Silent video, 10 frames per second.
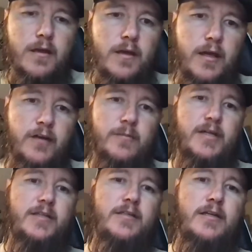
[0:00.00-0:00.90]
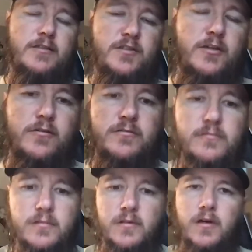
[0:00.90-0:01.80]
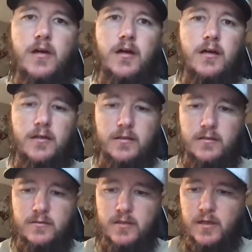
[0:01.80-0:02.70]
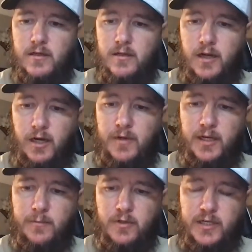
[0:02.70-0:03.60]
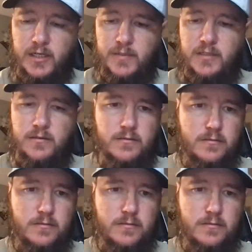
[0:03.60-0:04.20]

everybody, how's it going? Everybody able to hear me?